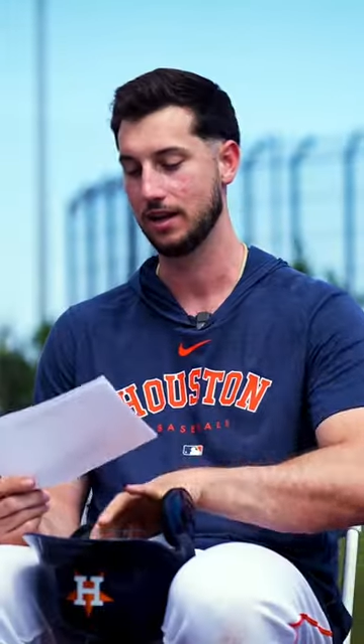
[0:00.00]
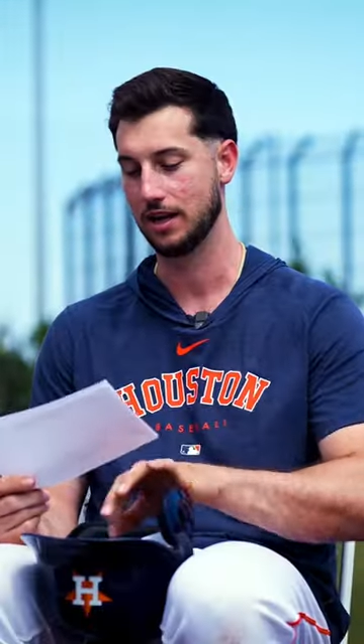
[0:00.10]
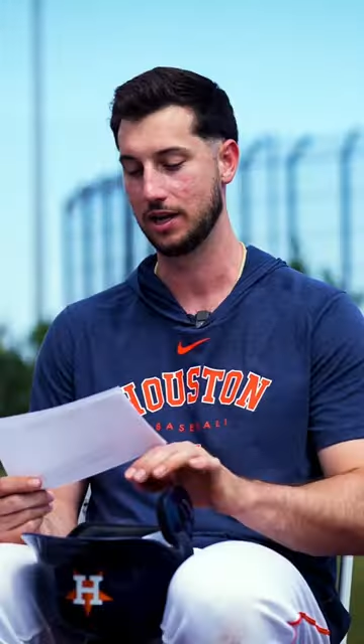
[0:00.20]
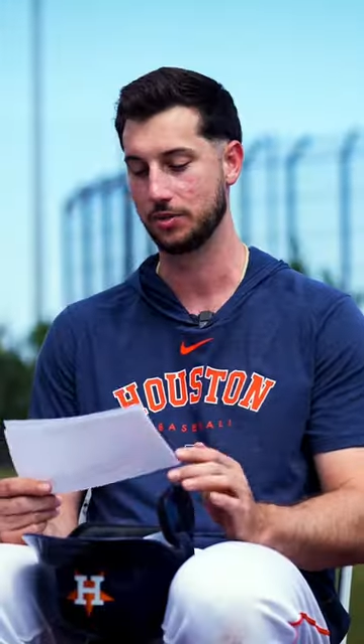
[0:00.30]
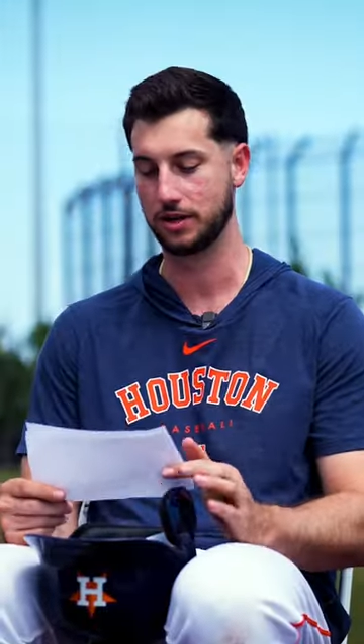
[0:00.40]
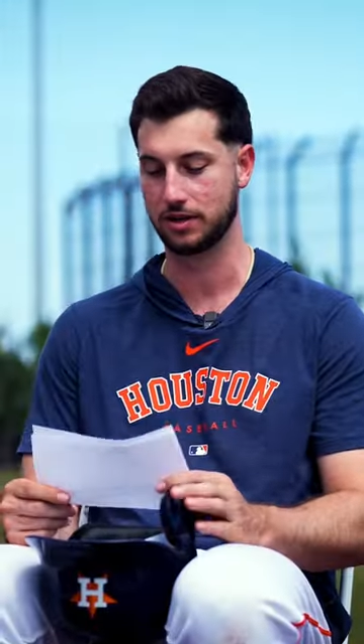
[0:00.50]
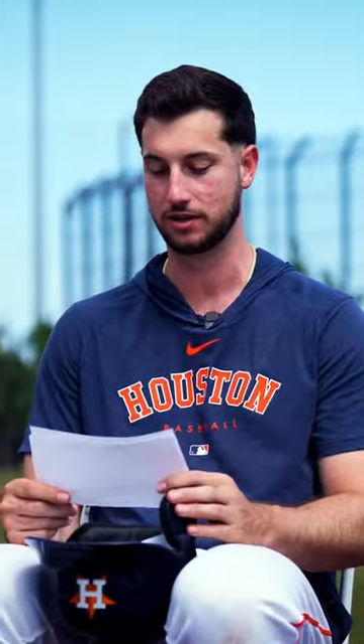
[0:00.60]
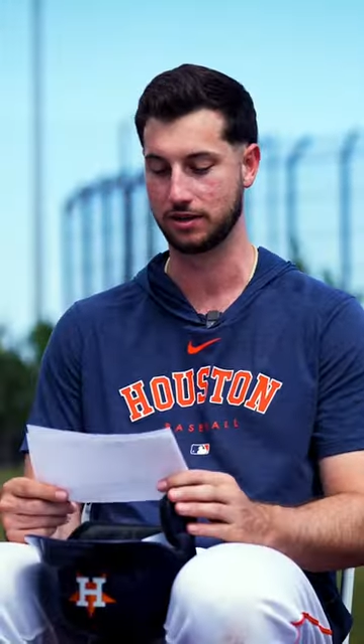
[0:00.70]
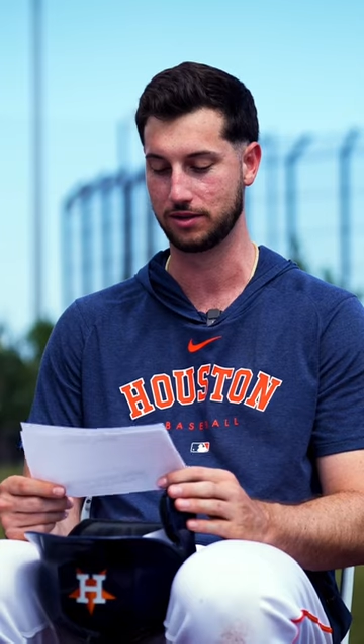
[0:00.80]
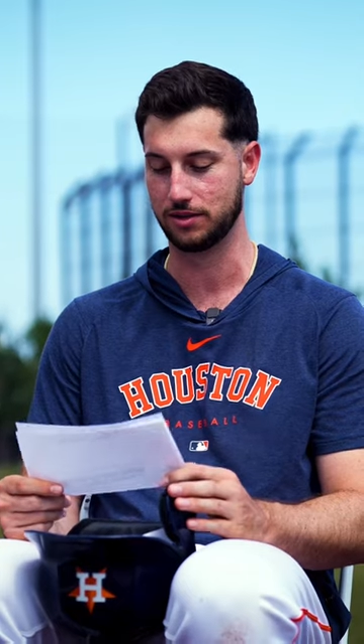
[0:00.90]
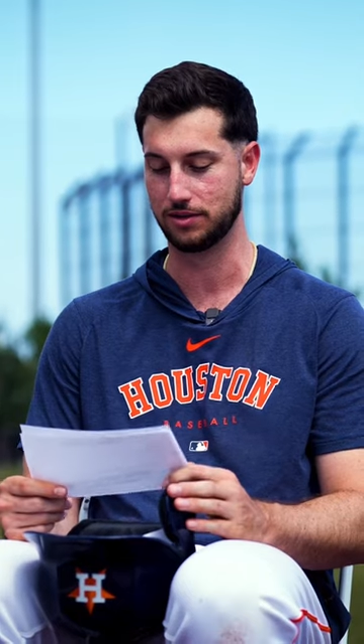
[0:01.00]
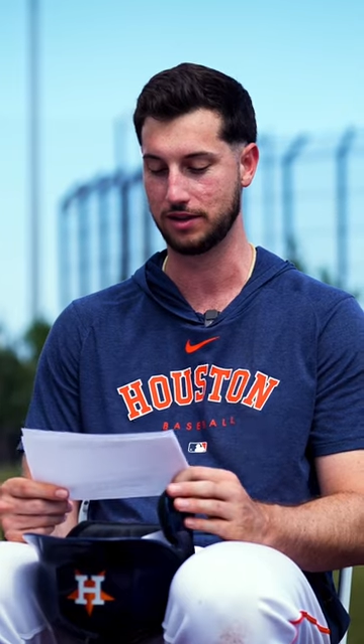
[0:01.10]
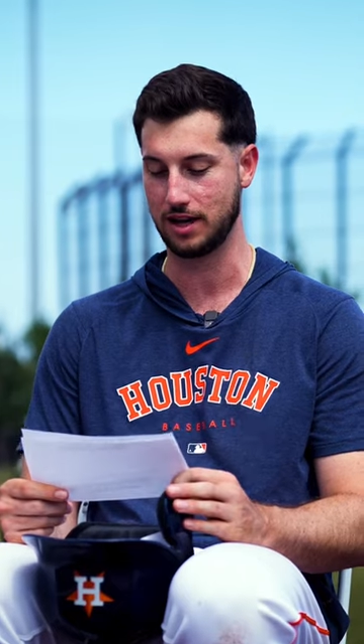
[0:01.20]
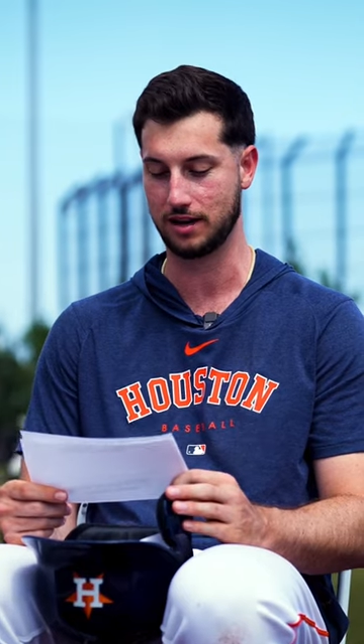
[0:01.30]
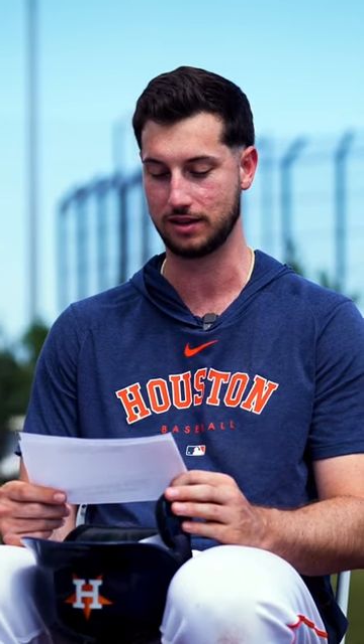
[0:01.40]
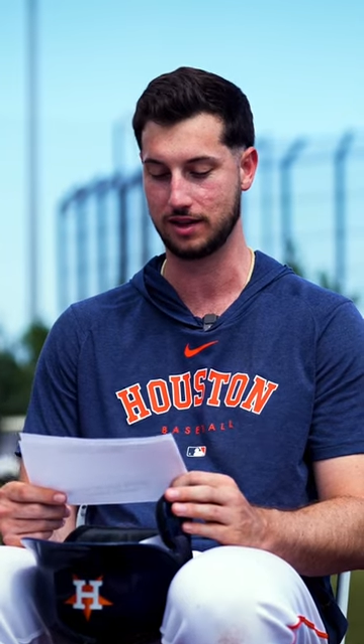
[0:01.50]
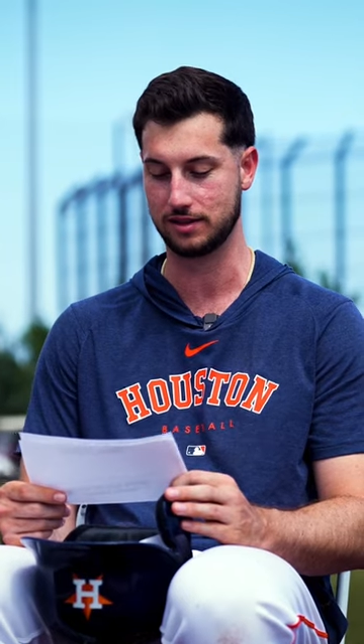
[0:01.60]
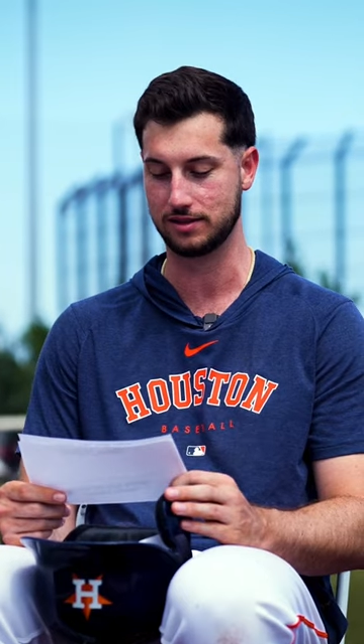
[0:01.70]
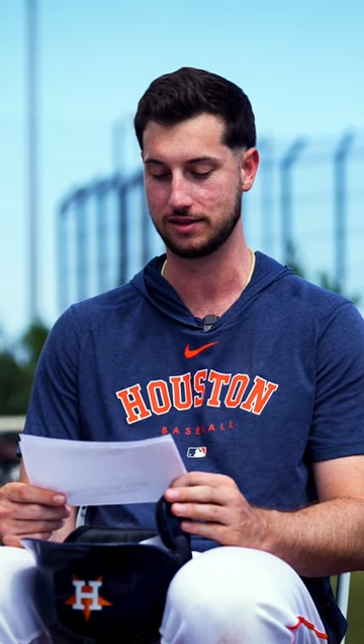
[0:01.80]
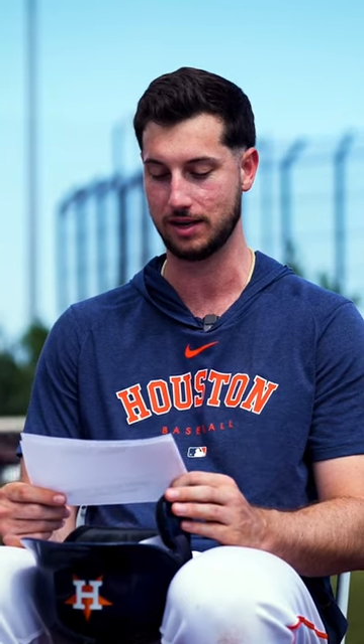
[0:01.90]
how do I get a girl that I
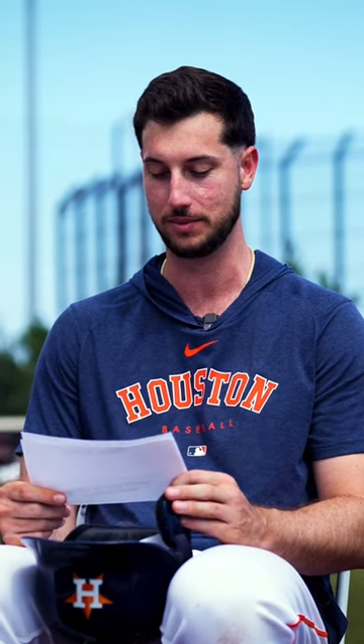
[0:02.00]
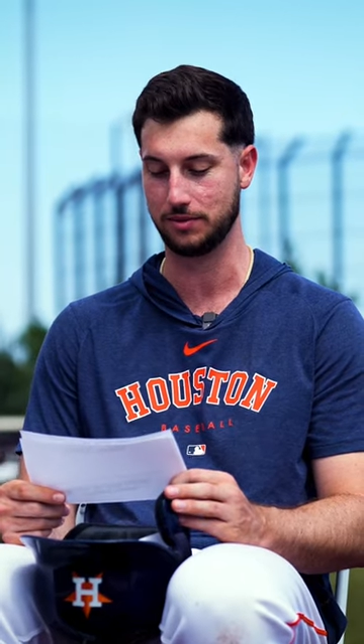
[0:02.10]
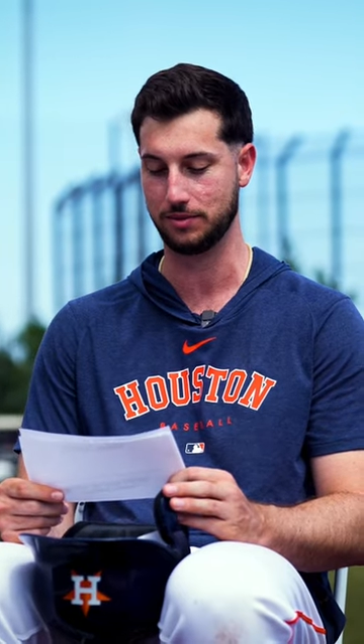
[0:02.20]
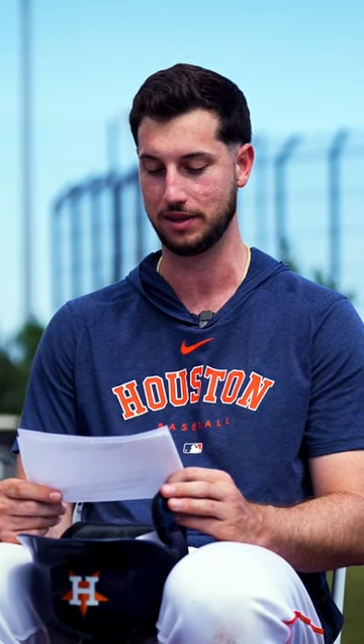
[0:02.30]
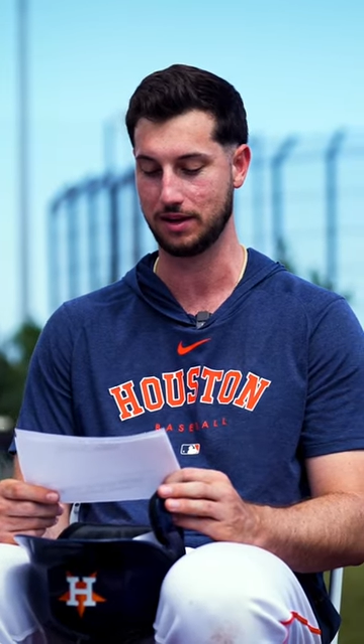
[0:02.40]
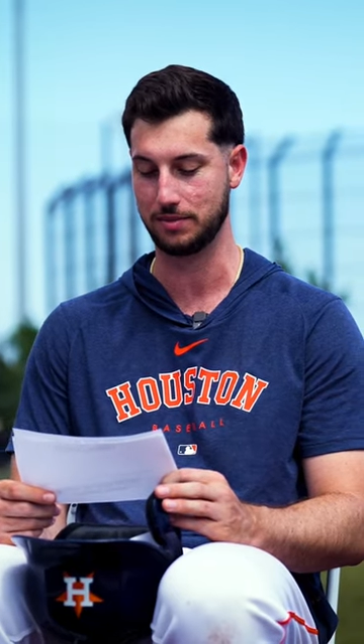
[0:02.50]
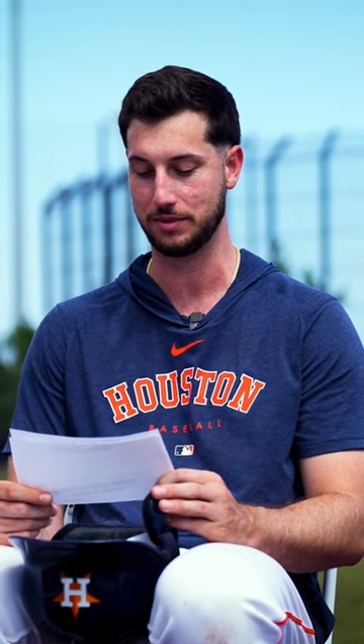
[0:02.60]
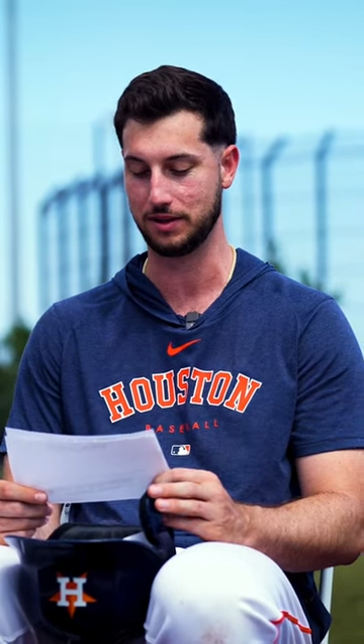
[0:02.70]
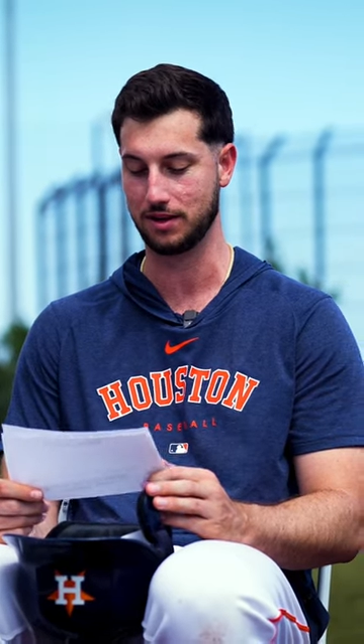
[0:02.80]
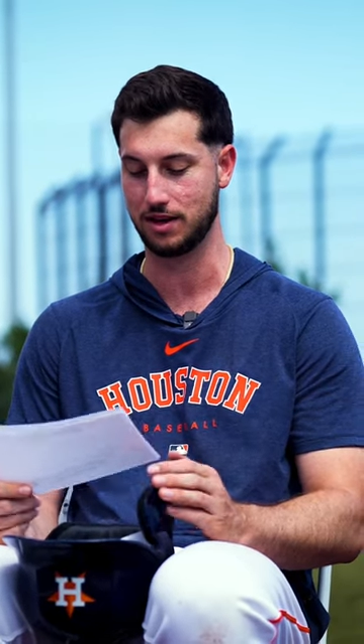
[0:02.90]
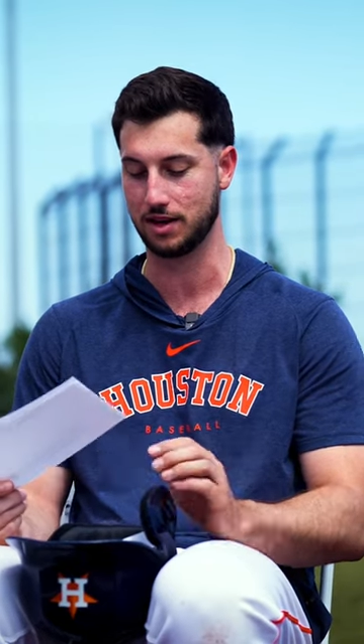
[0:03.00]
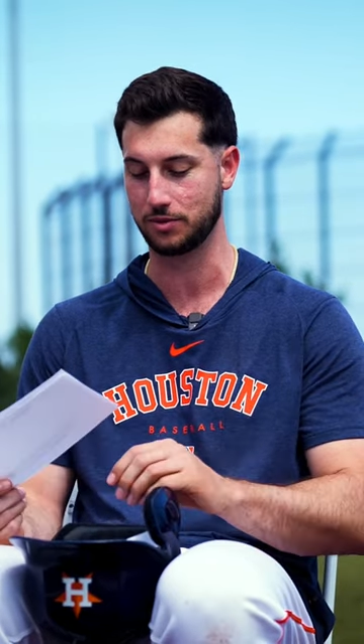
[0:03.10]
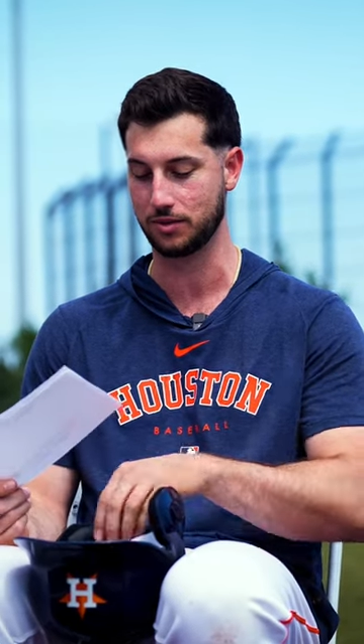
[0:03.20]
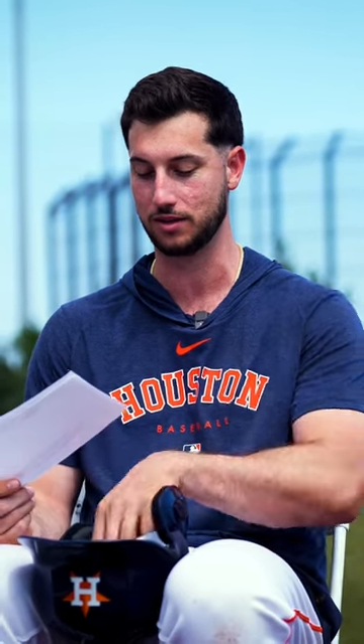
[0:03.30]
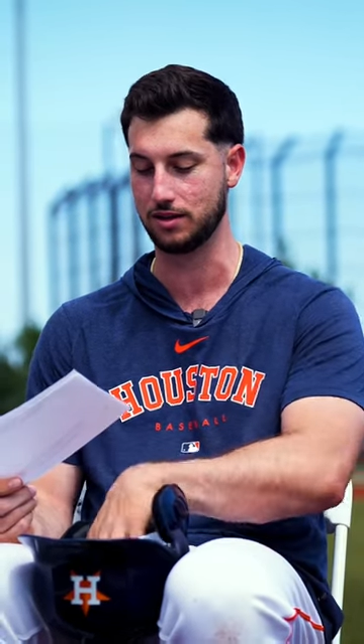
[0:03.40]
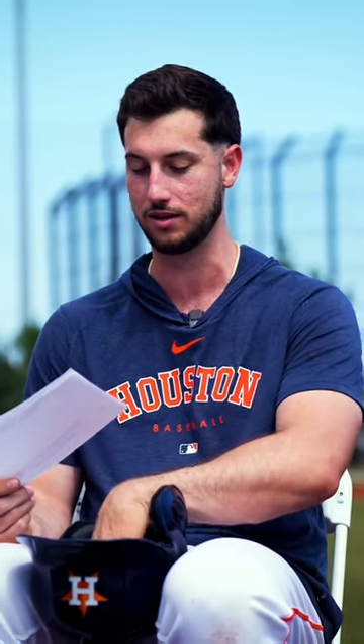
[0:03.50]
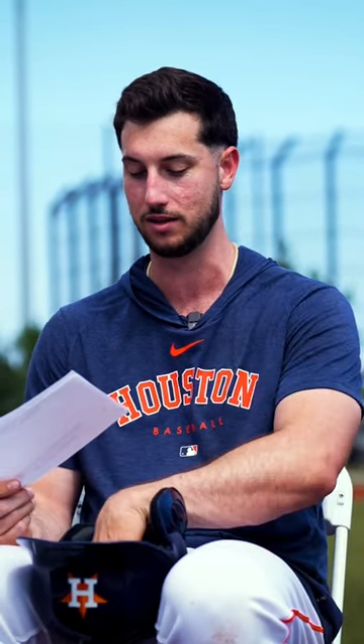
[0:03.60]
like to date me without it being awkward?